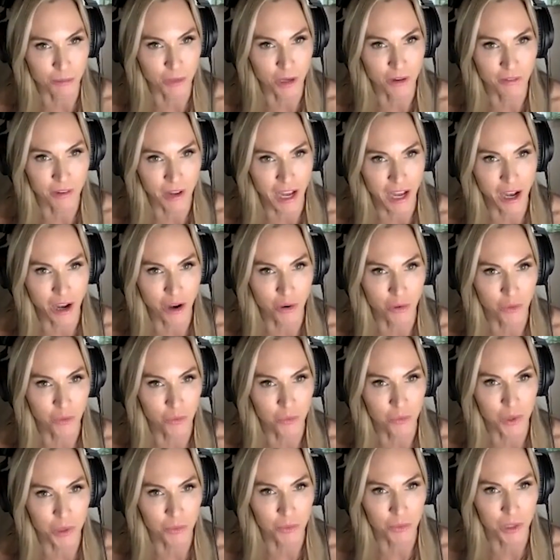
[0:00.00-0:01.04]
of how
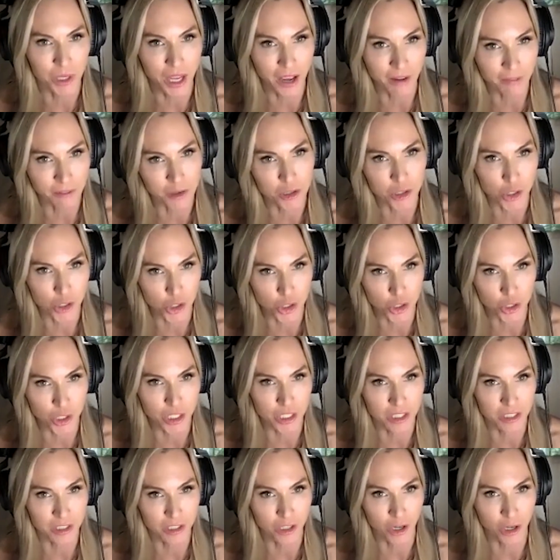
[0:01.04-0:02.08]
we would ever
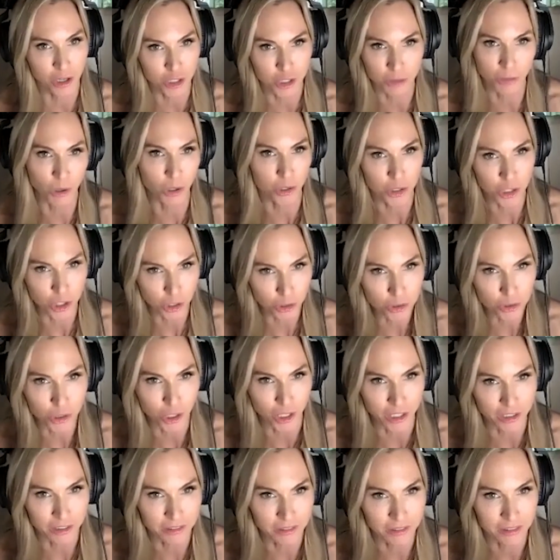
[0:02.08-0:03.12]
treat our small
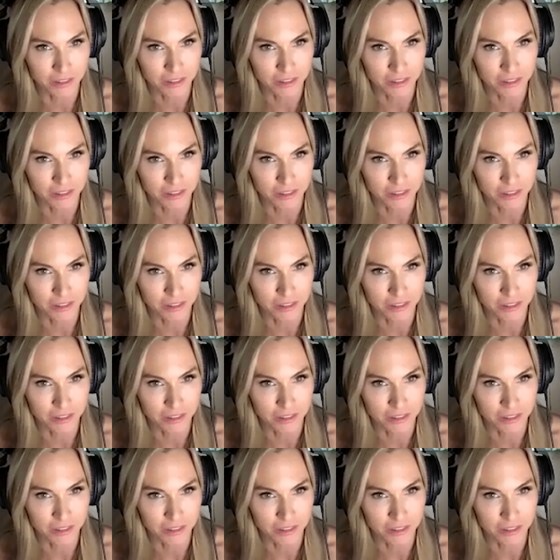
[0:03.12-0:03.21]
children.